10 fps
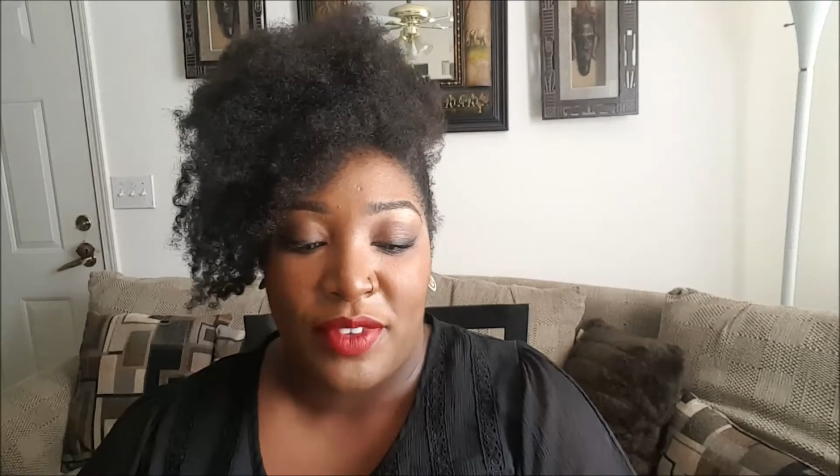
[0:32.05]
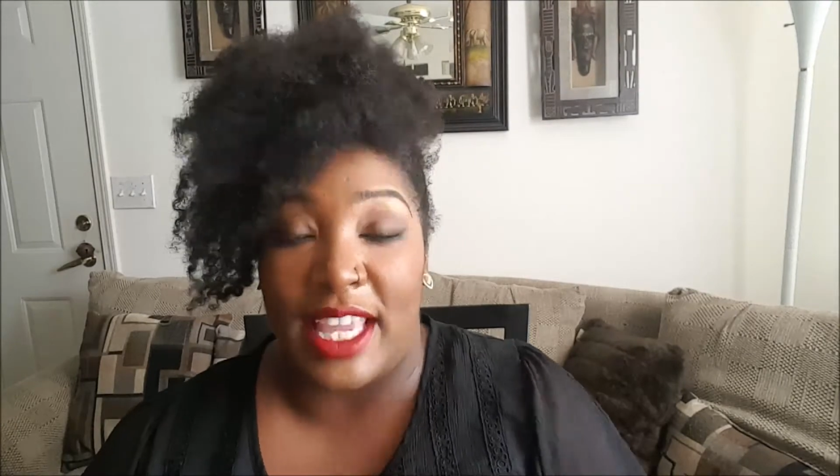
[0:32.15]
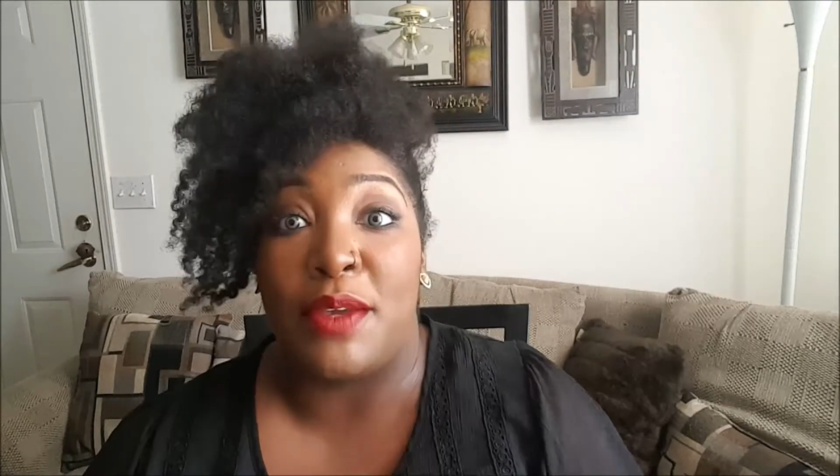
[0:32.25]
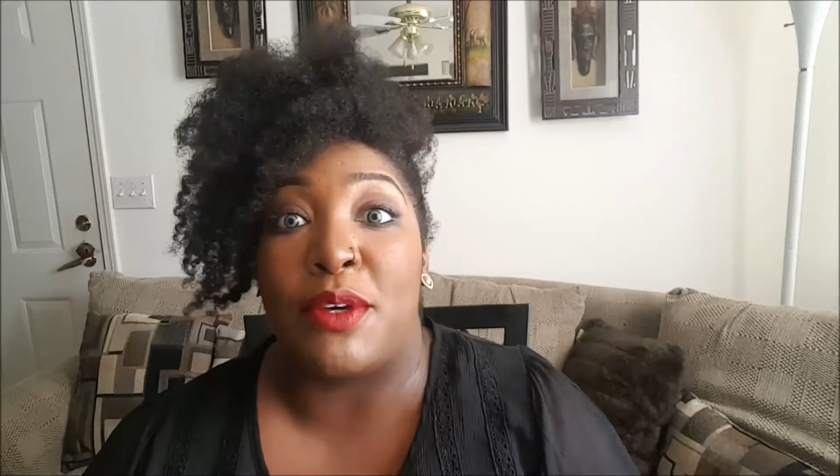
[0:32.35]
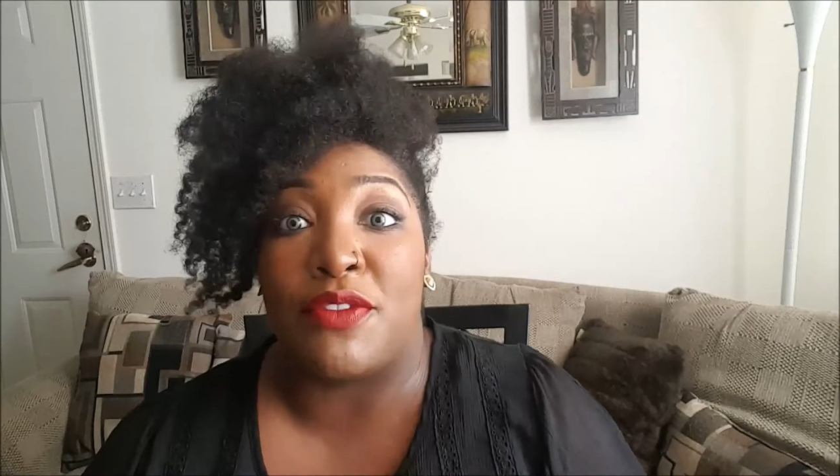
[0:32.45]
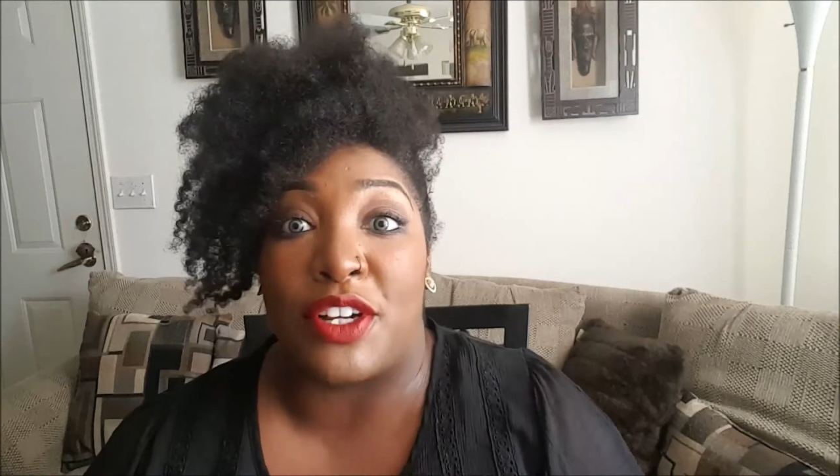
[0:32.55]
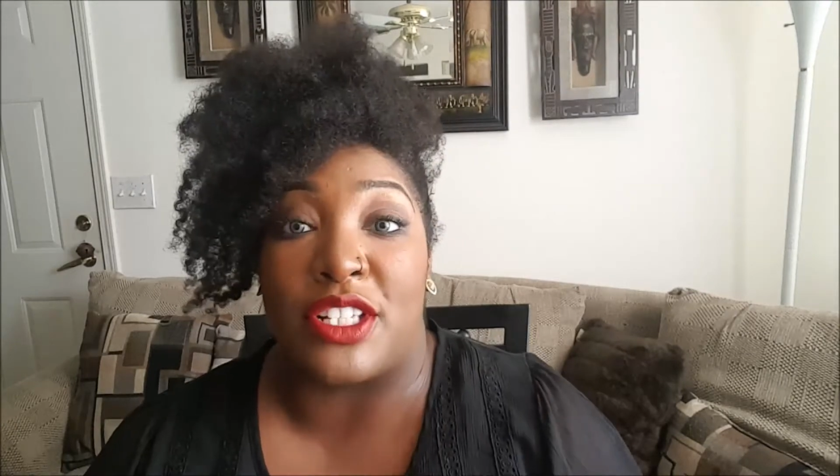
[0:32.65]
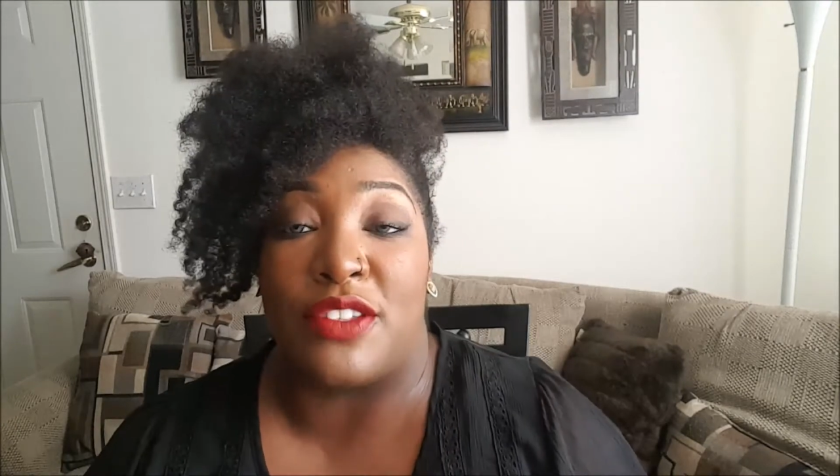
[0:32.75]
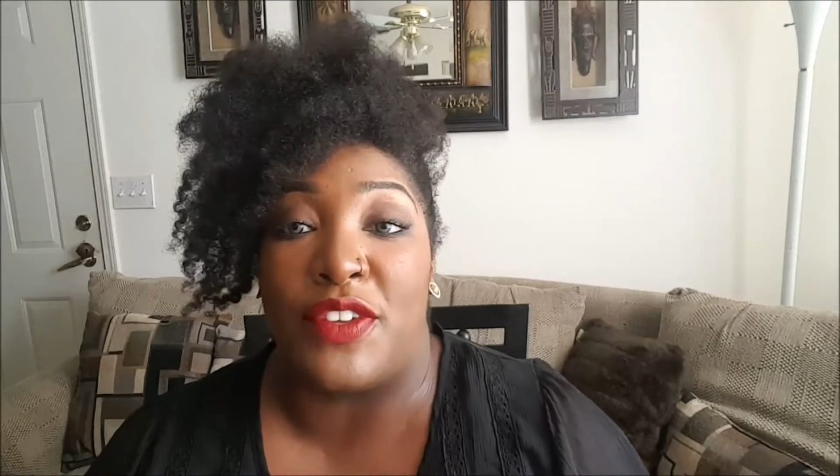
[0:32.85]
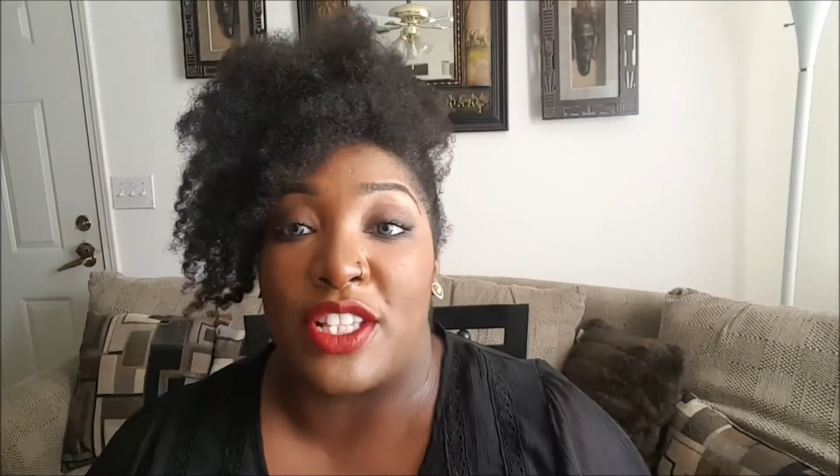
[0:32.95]
Ebook
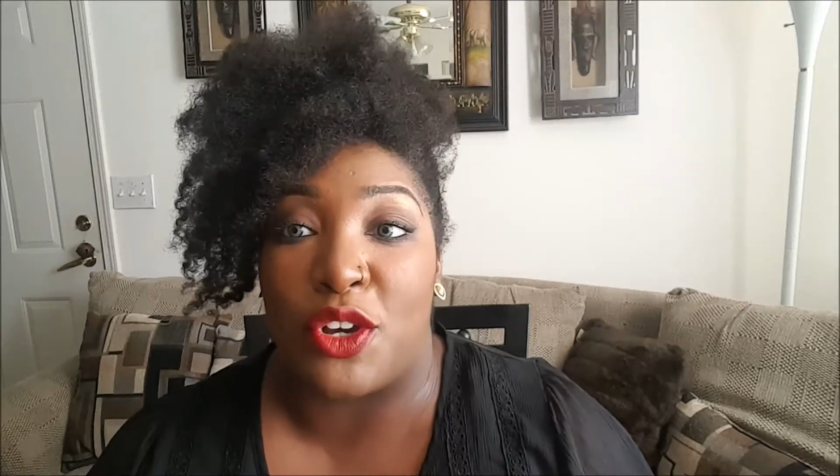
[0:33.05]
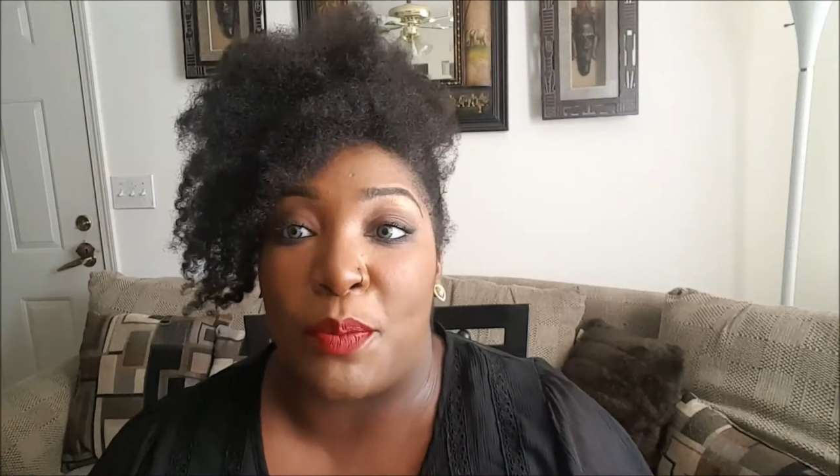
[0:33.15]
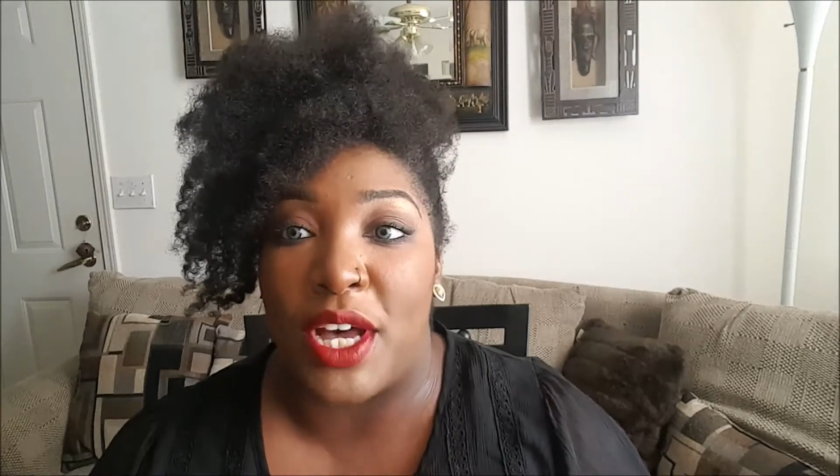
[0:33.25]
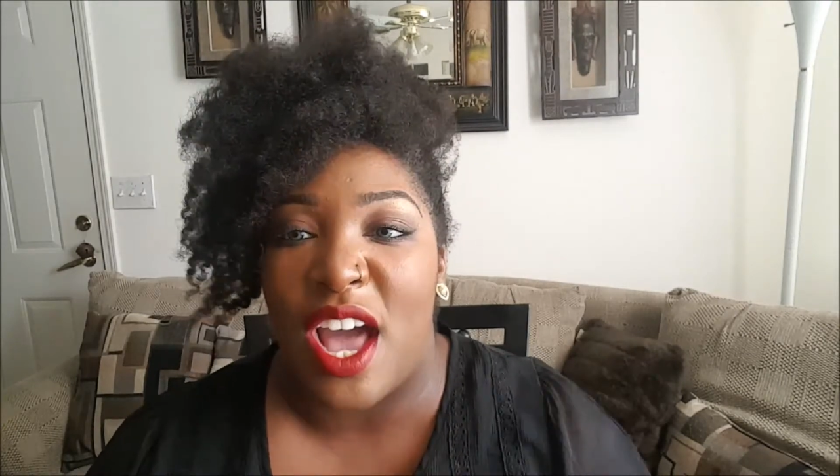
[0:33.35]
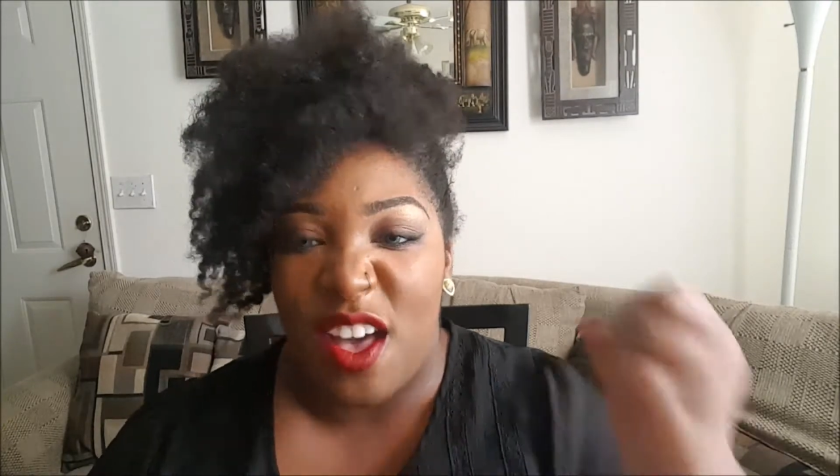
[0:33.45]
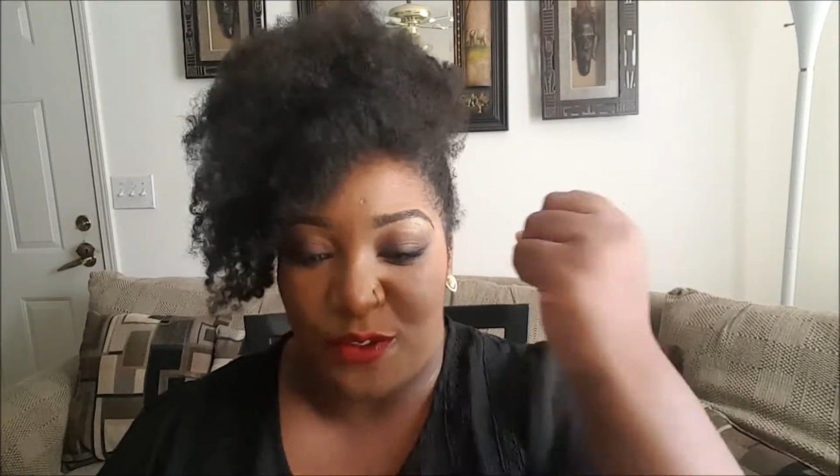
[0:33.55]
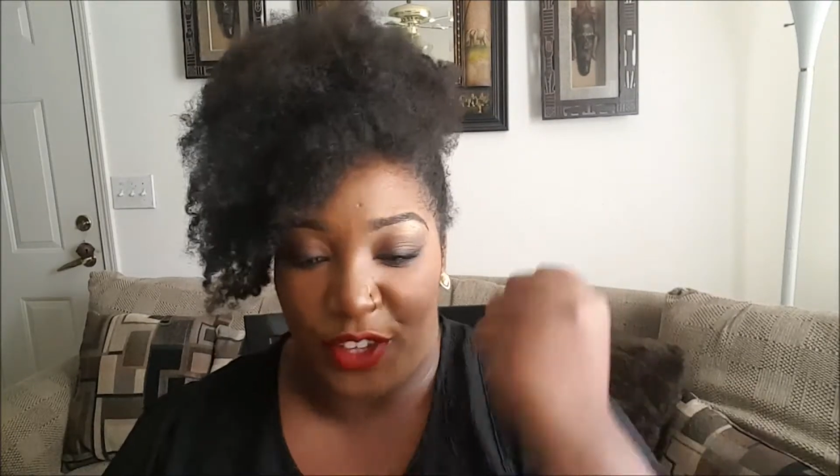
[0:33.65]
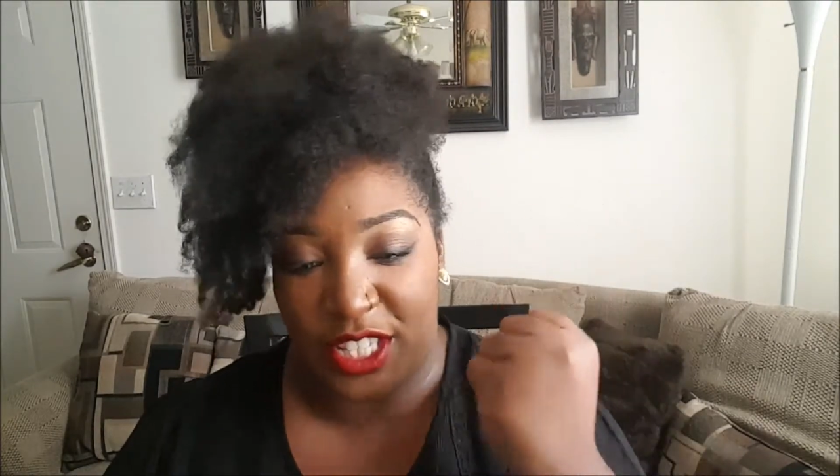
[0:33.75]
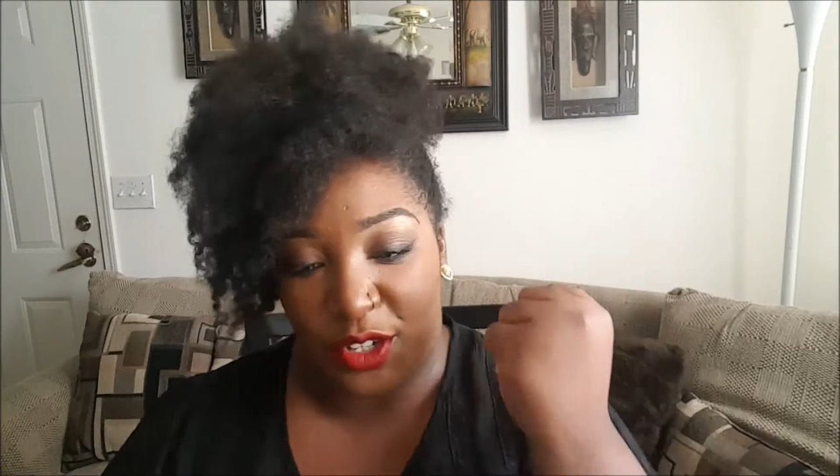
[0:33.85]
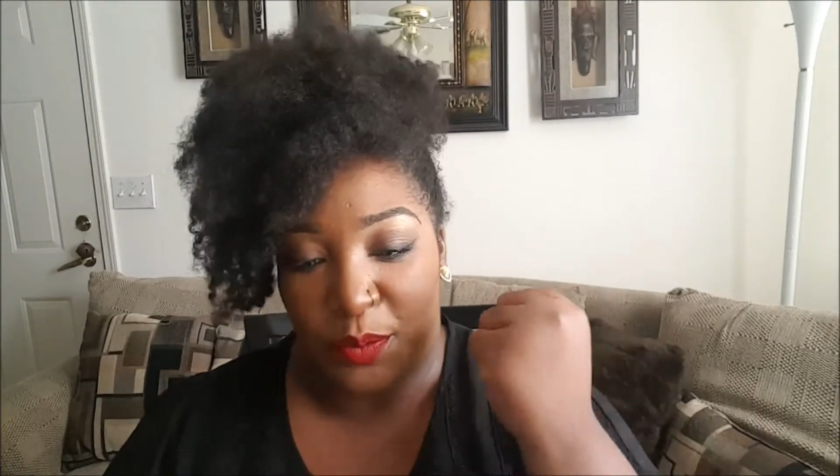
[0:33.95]
versus physical book?
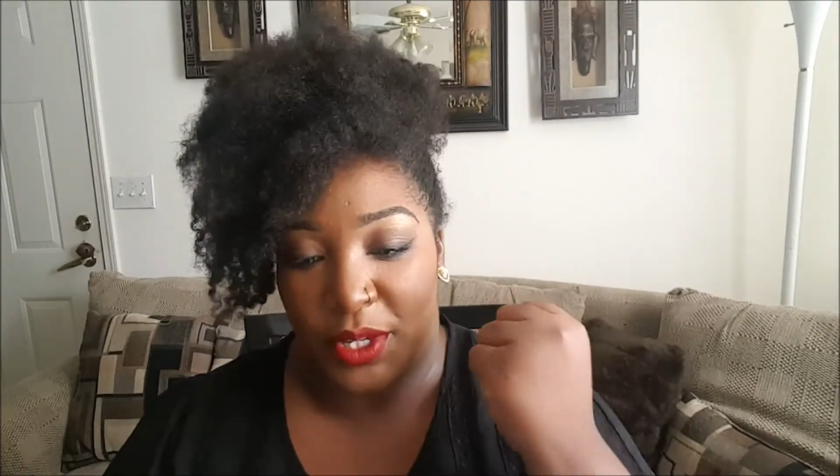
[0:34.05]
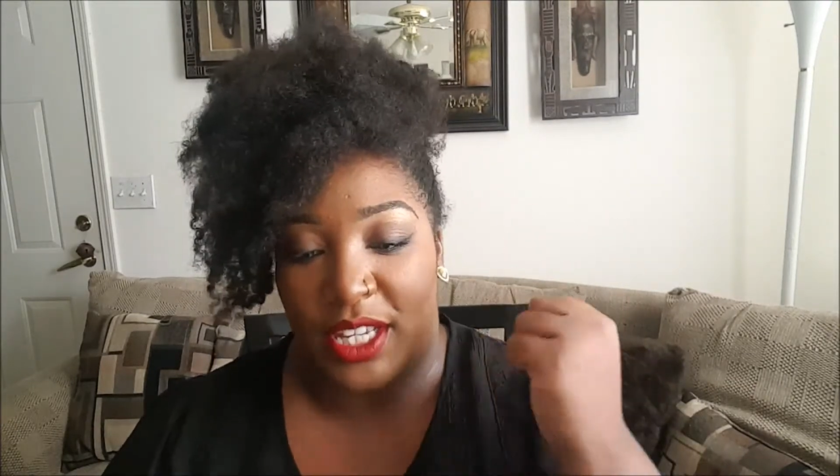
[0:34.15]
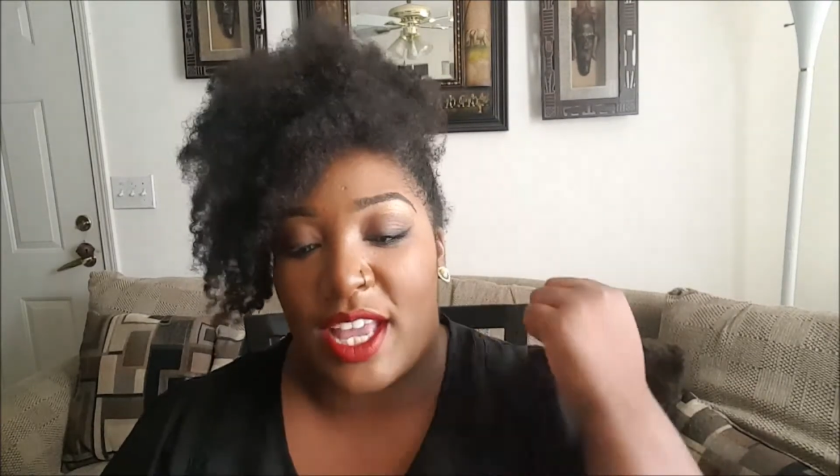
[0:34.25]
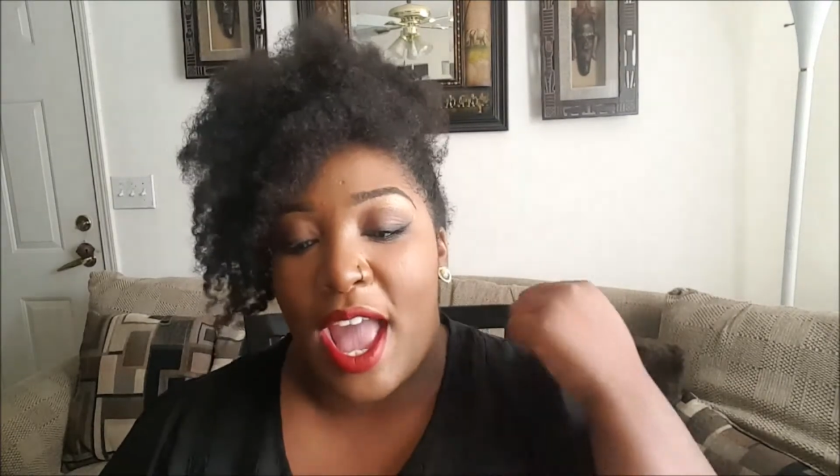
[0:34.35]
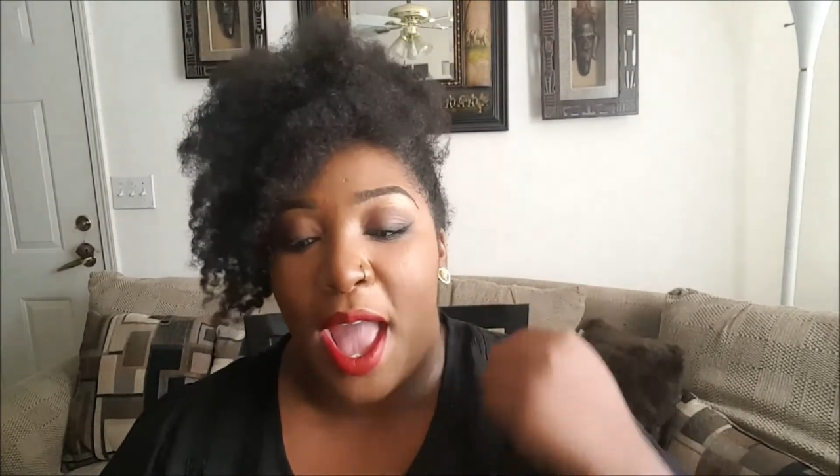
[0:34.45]
Physical book.